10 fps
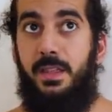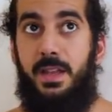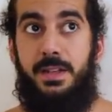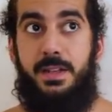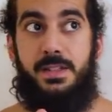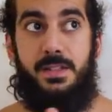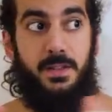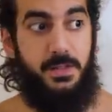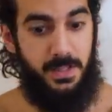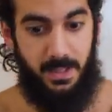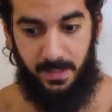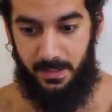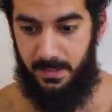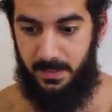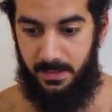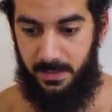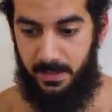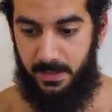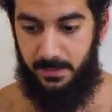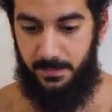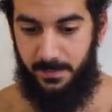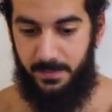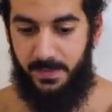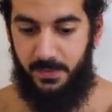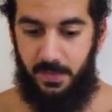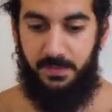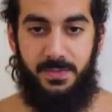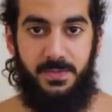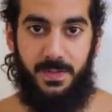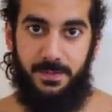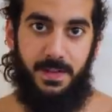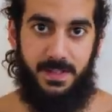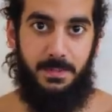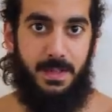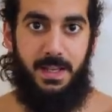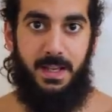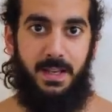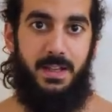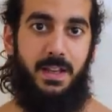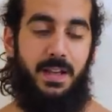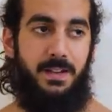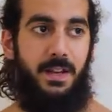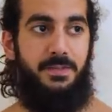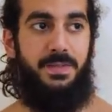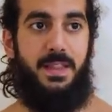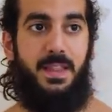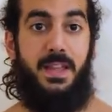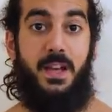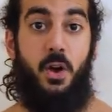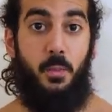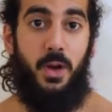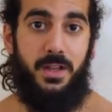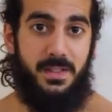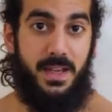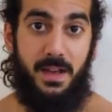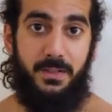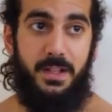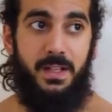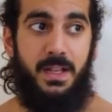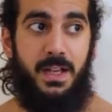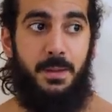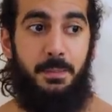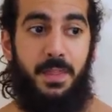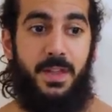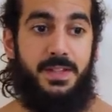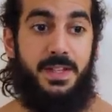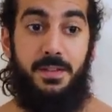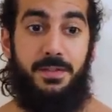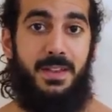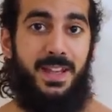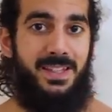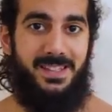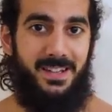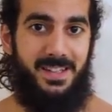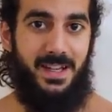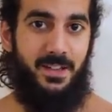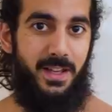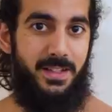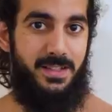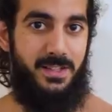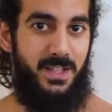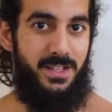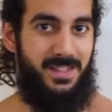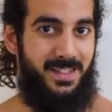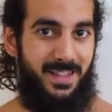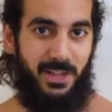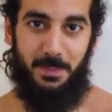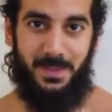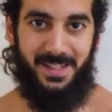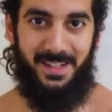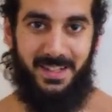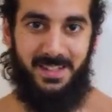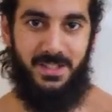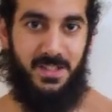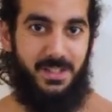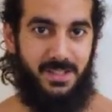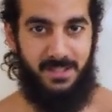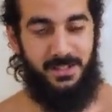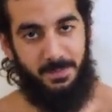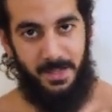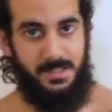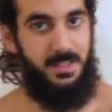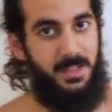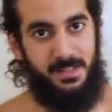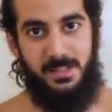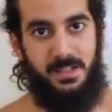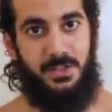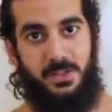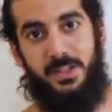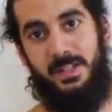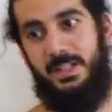then disassociate um, strength, strength, flexibility, strength, flexibility and, and think that they can't work together but there's enough case studies out there to suggest the opposite, such as gymnastics, etc.